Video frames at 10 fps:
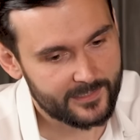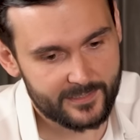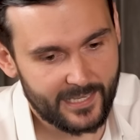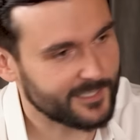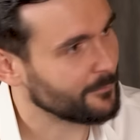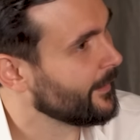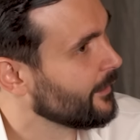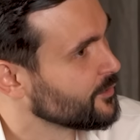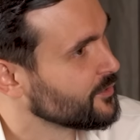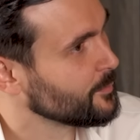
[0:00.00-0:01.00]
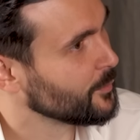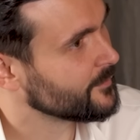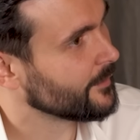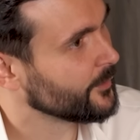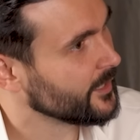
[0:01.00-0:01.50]
tens of thousands of
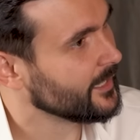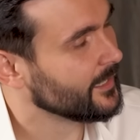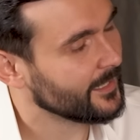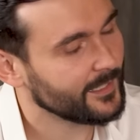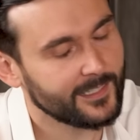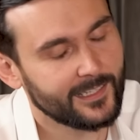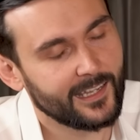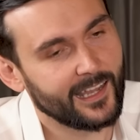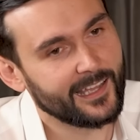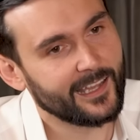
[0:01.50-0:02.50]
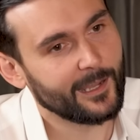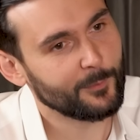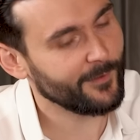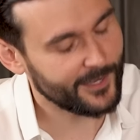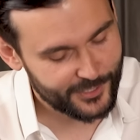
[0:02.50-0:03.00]
moves every year. Yeah. And
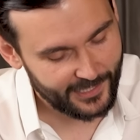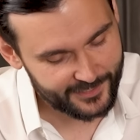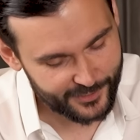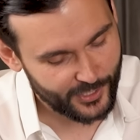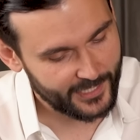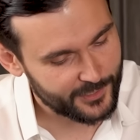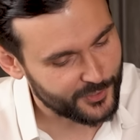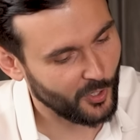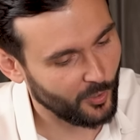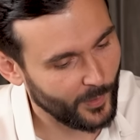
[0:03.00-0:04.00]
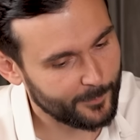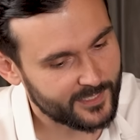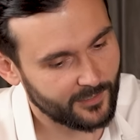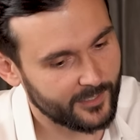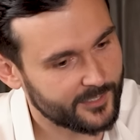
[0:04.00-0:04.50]
we've actually had to change our
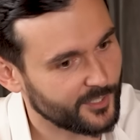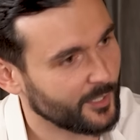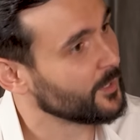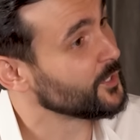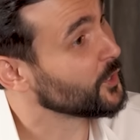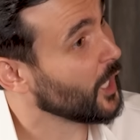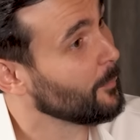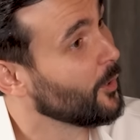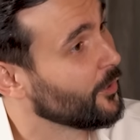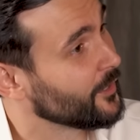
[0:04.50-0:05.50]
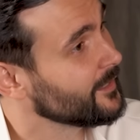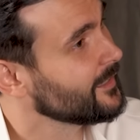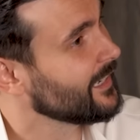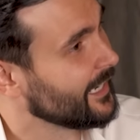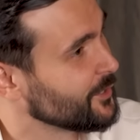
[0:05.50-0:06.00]
website so that when you come on
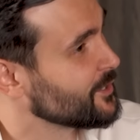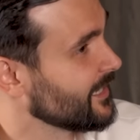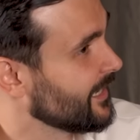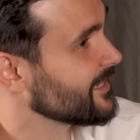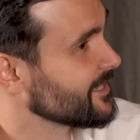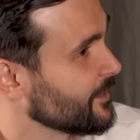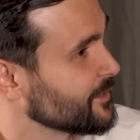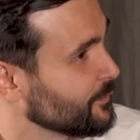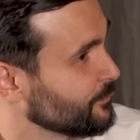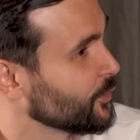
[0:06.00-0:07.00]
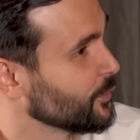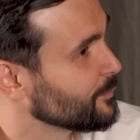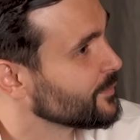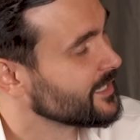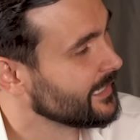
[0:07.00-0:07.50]
and you select certain
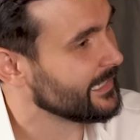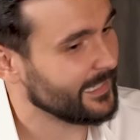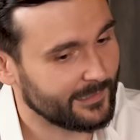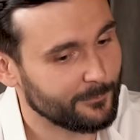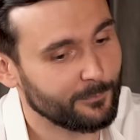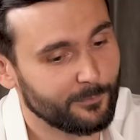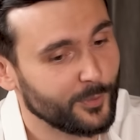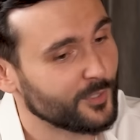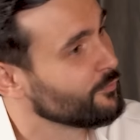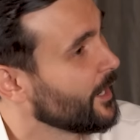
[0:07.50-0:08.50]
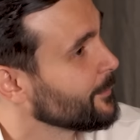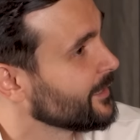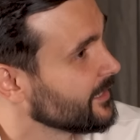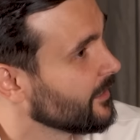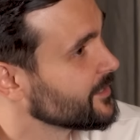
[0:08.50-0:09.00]
rooms, it puts
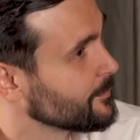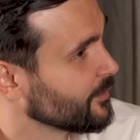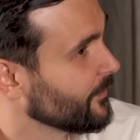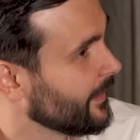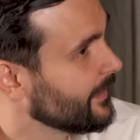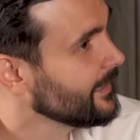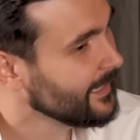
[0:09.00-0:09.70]
recommended items on there.